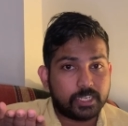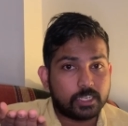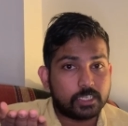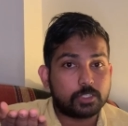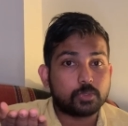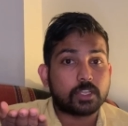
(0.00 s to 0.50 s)

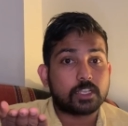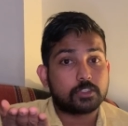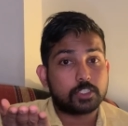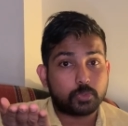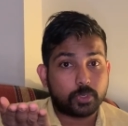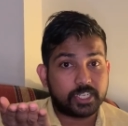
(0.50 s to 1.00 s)
in
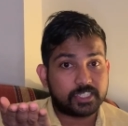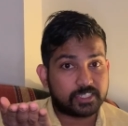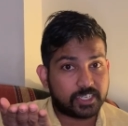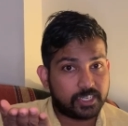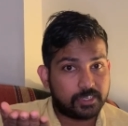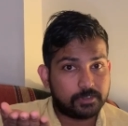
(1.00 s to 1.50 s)

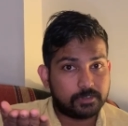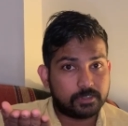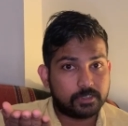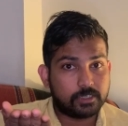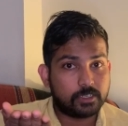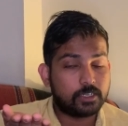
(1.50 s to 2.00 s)
2023.
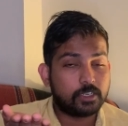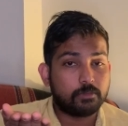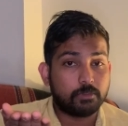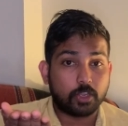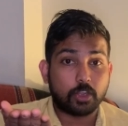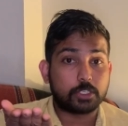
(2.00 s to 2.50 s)

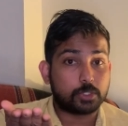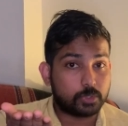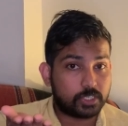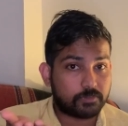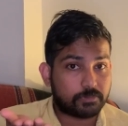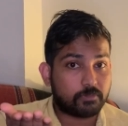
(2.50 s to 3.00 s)
We got two
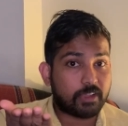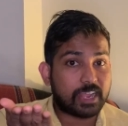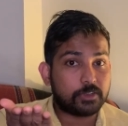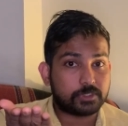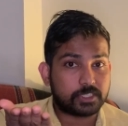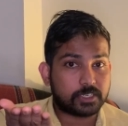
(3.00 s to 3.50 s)
different
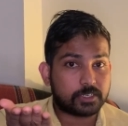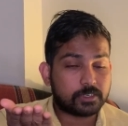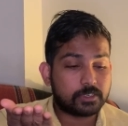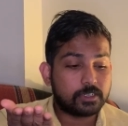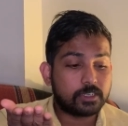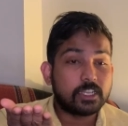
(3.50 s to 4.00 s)
values here.
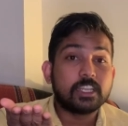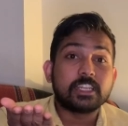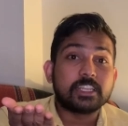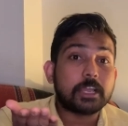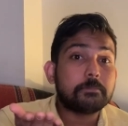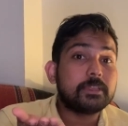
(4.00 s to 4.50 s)

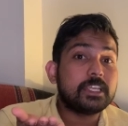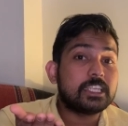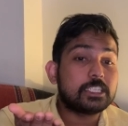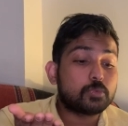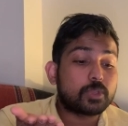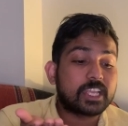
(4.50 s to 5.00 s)
That
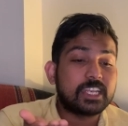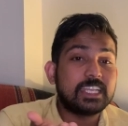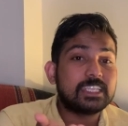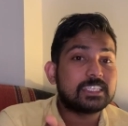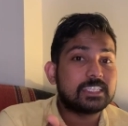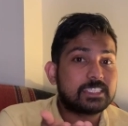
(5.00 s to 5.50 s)
means we can
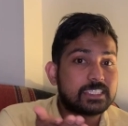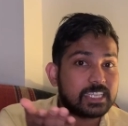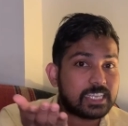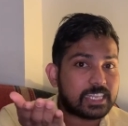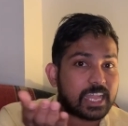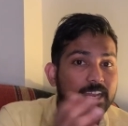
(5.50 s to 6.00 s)
easily
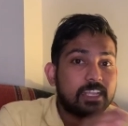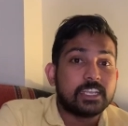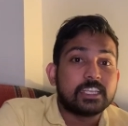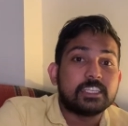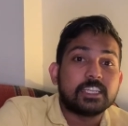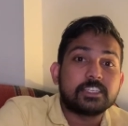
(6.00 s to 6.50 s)
see that
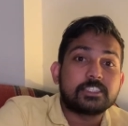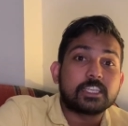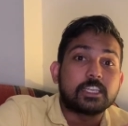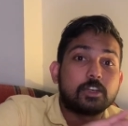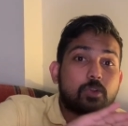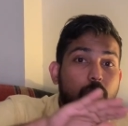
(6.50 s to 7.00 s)
there is a
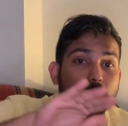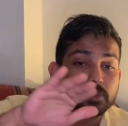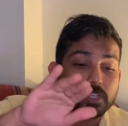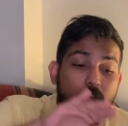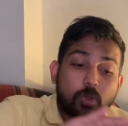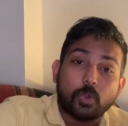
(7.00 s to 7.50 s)
growth
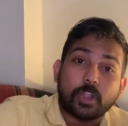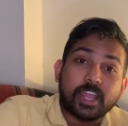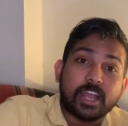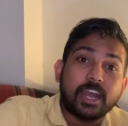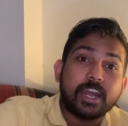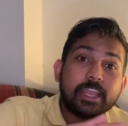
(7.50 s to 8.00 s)
or a
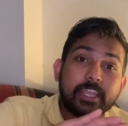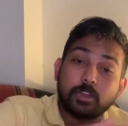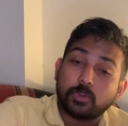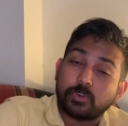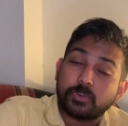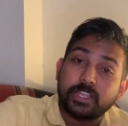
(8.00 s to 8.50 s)
hike
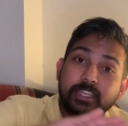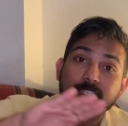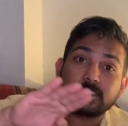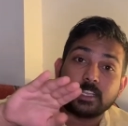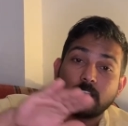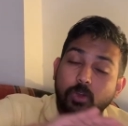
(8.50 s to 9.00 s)
or a
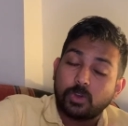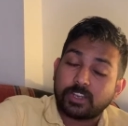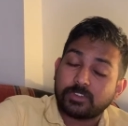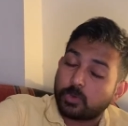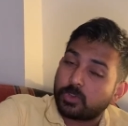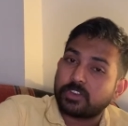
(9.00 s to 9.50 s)
raise
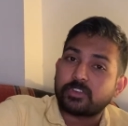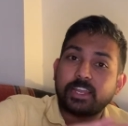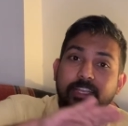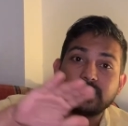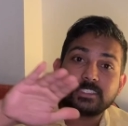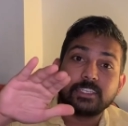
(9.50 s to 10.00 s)
or a
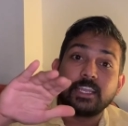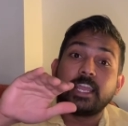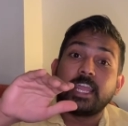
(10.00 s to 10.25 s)
rise